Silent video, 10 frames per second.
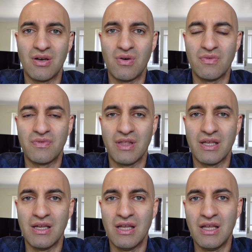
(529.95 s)
of
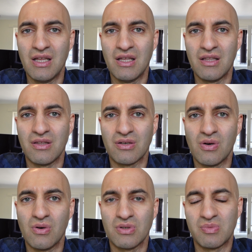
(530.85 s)
the
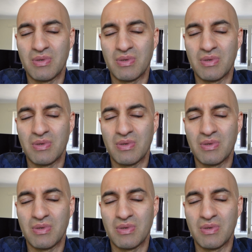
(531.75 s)
course.